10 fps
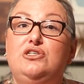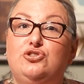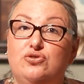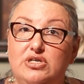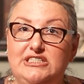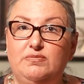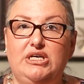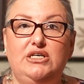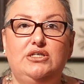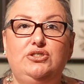Trust
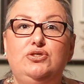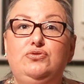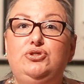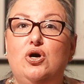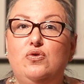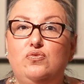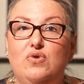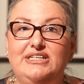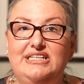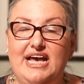me, you don't
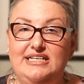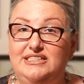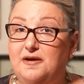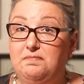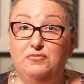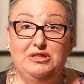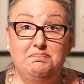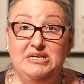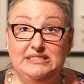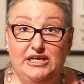want to end up with
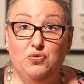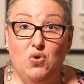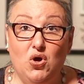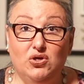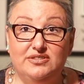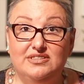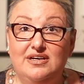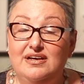missing walls.